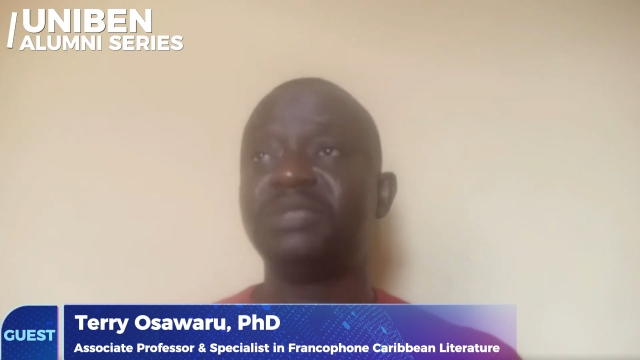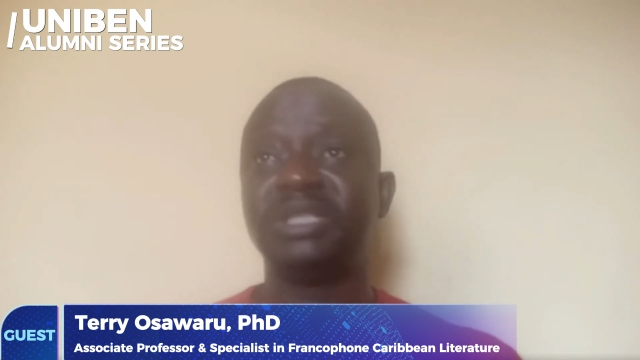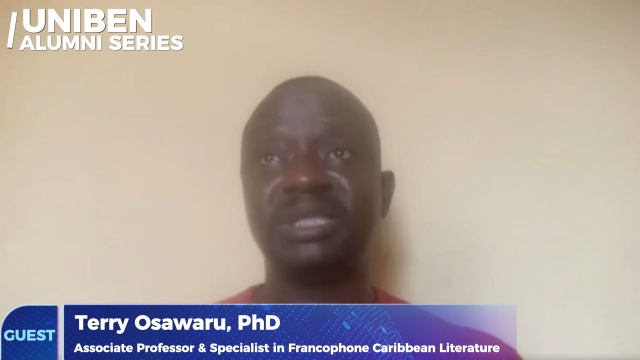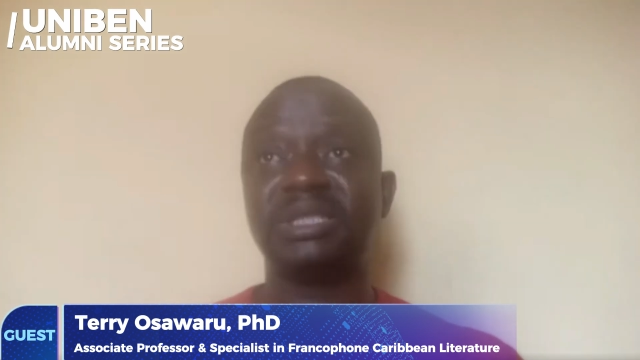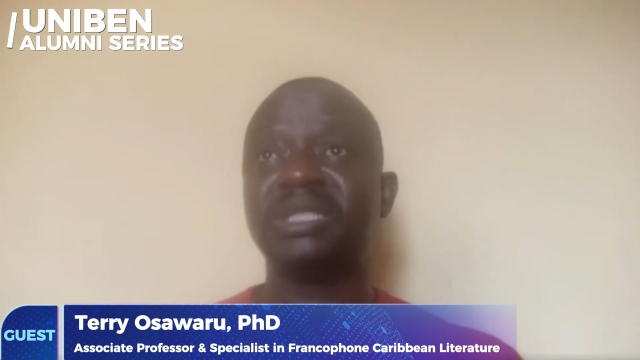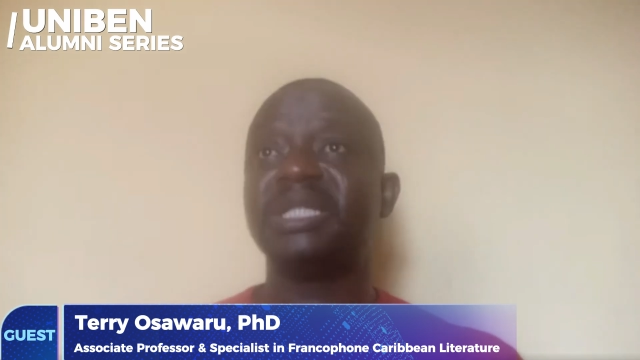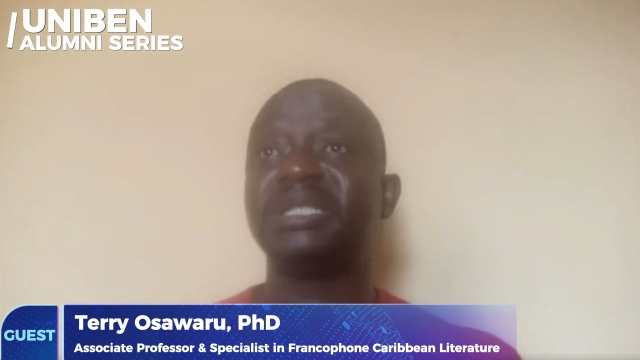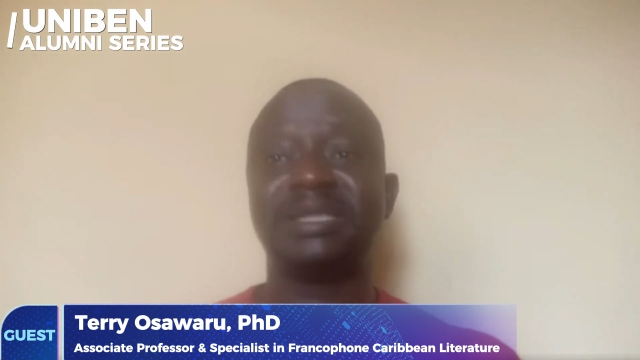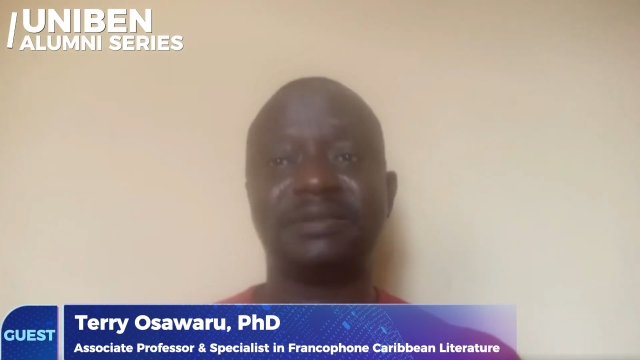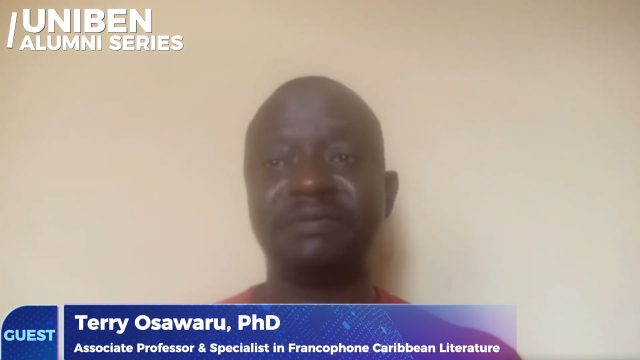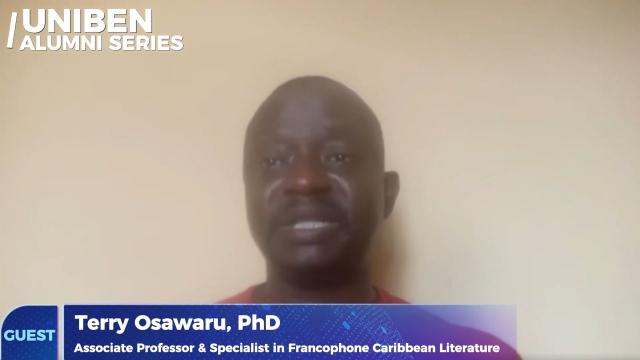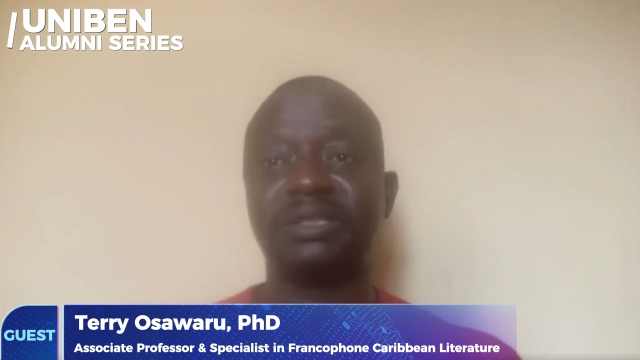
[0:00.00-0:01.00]
These days
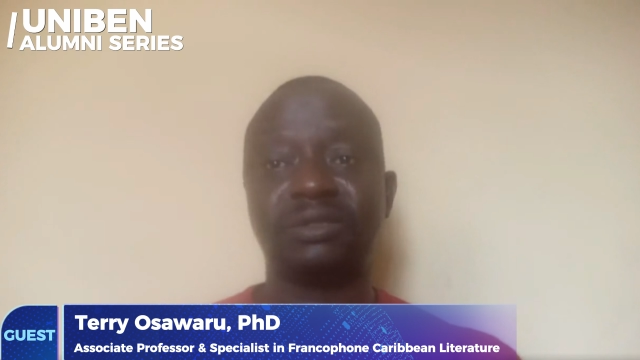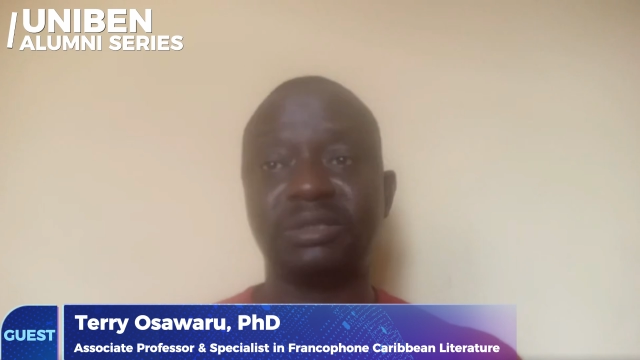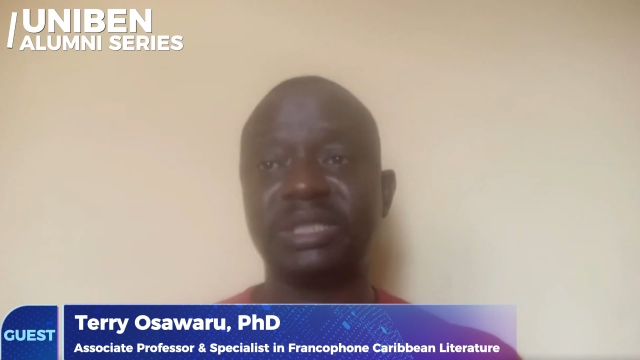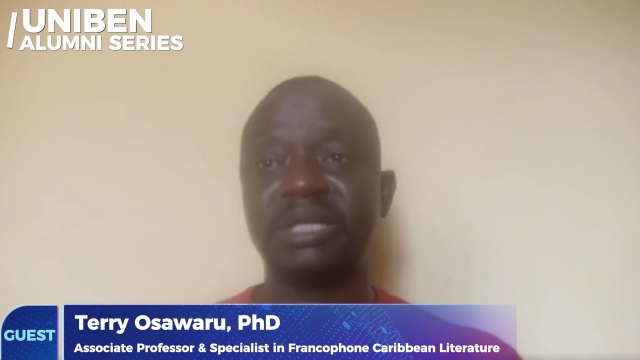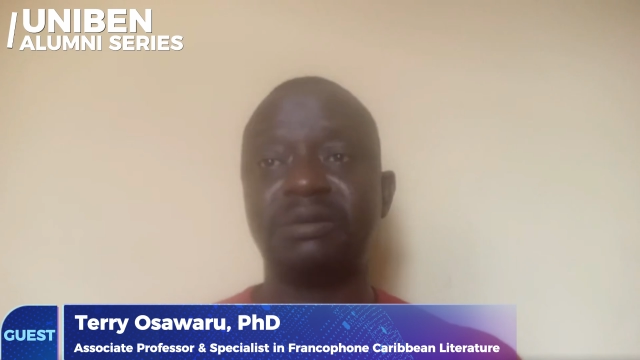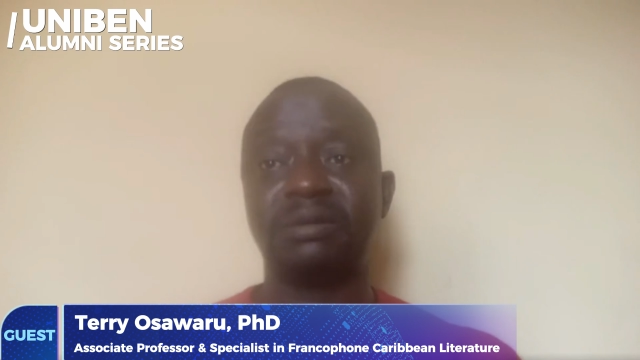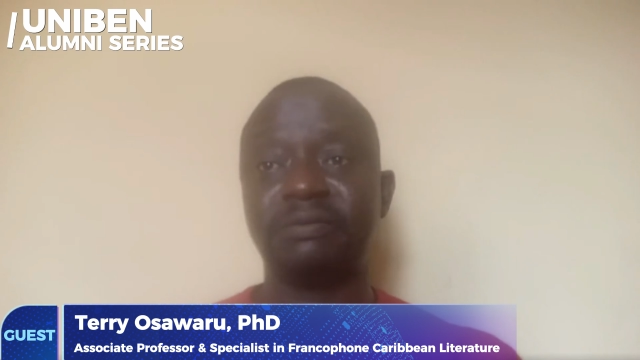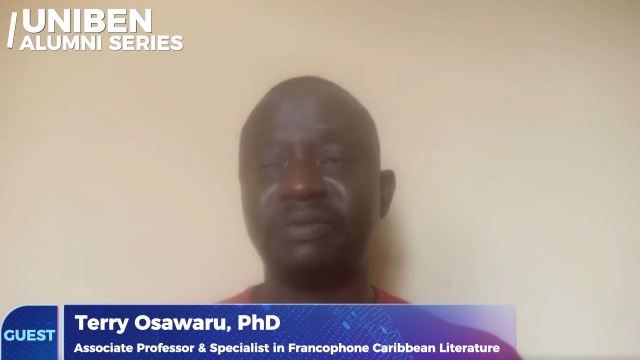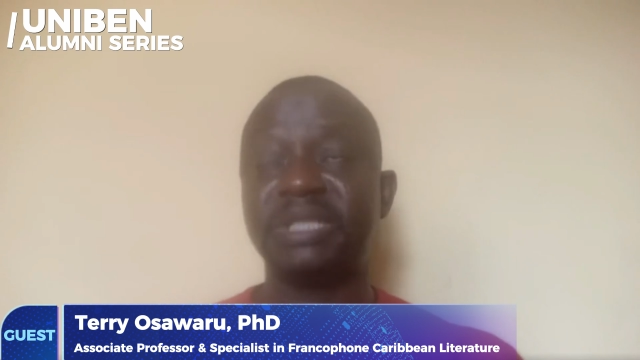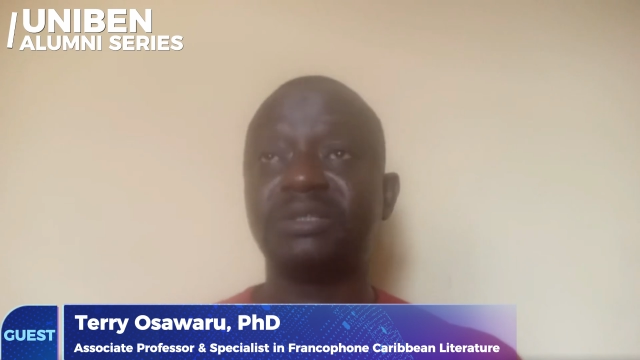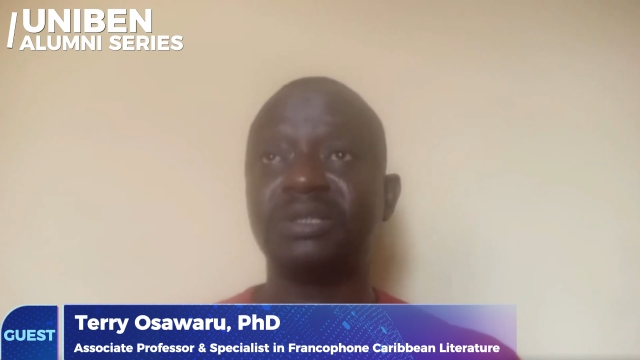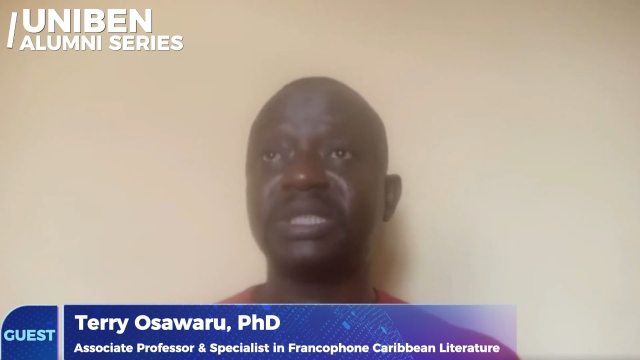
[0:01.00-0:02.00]
it's first or second,
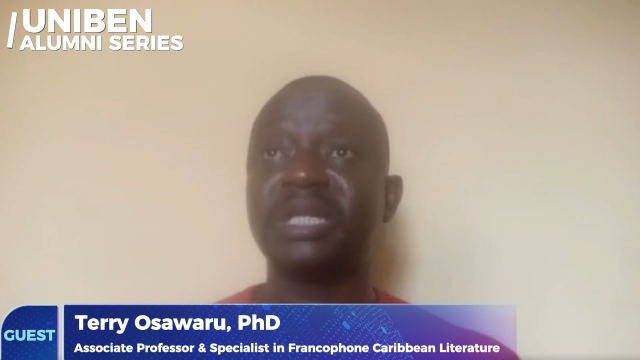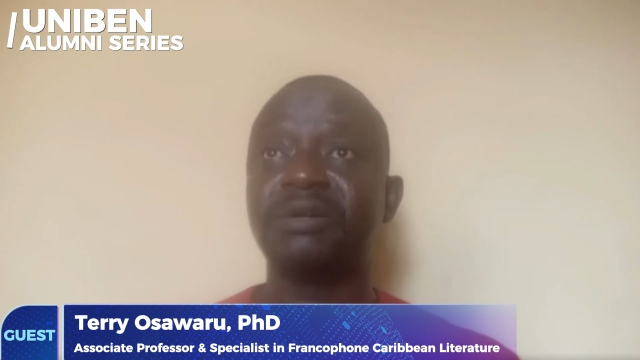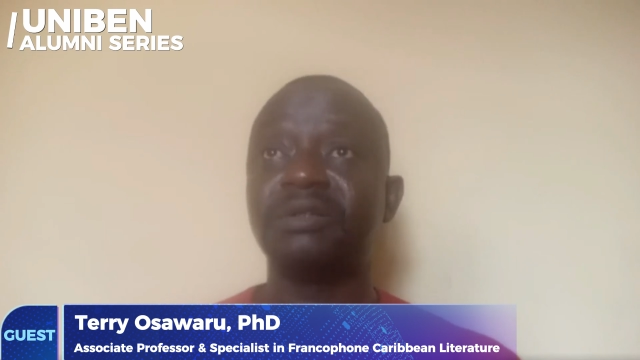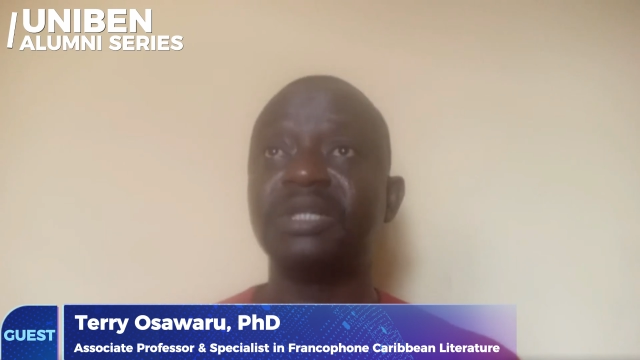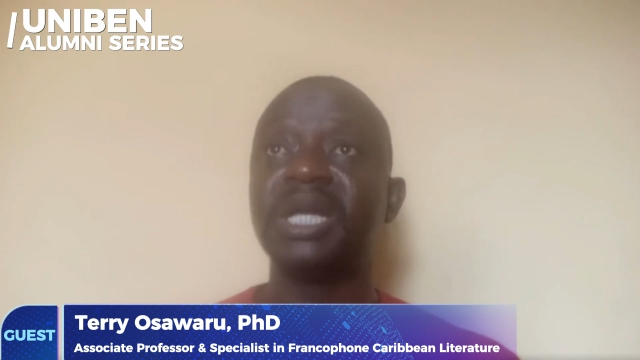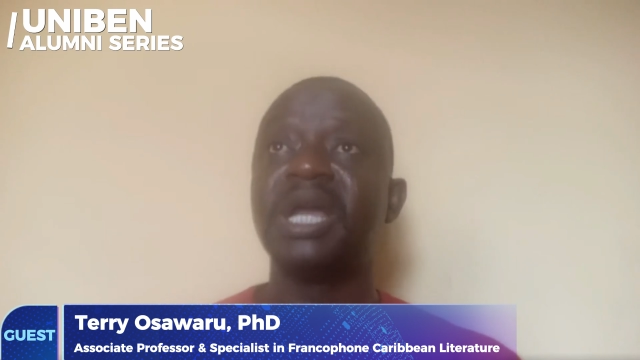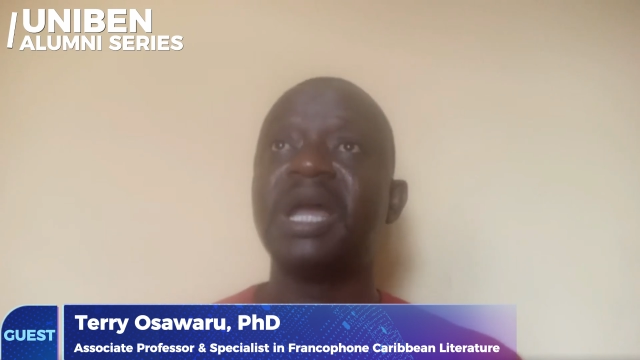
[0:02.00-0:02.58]
first or second.